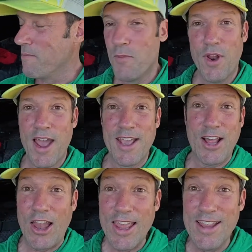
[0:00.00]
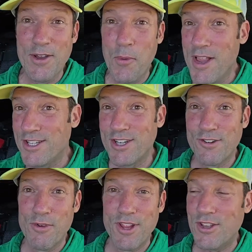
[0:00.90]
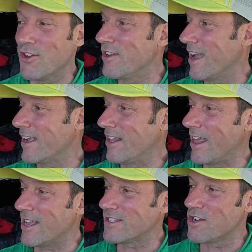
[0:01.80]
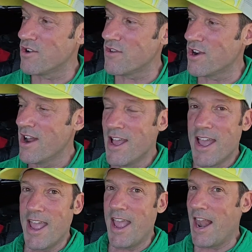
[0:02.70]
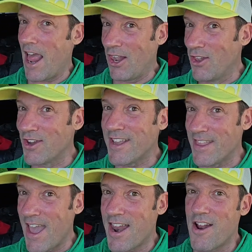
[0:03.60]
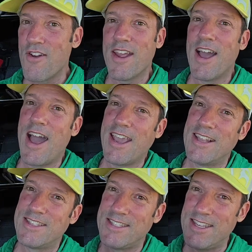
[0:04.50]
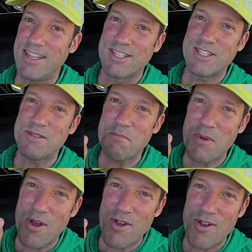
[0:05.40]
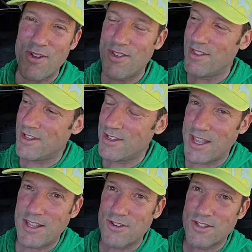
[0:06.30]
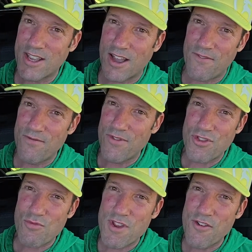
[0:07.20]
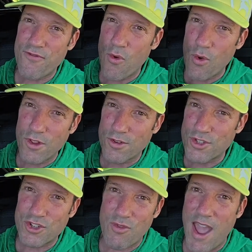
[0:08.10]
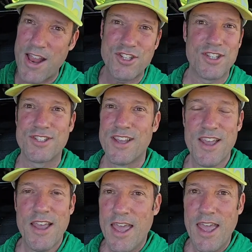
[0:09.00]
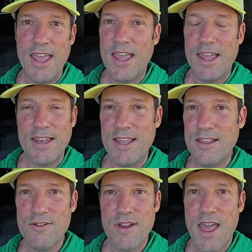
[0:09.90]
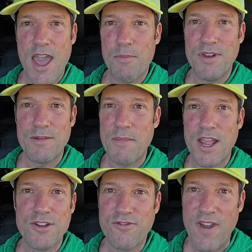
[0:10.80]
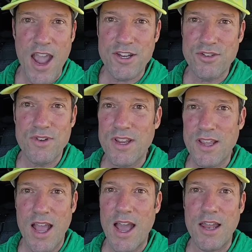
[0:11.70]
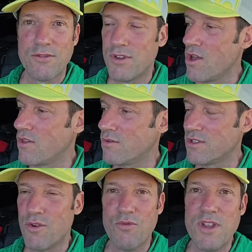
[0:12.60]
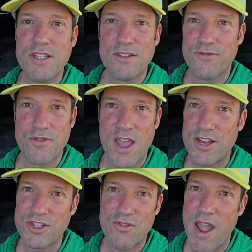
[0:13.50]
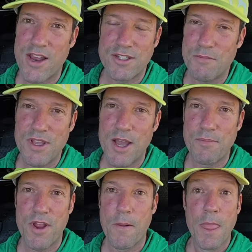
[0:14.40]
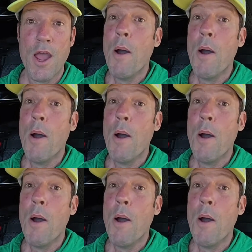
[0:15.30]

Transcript: When I clean the windshield really good and I glance over and I look in that area, I can see a small, there's like a 3 or 4 little scratches. And either it happened in manufacturing, I don't know. There was no reason for that scratch to be up there.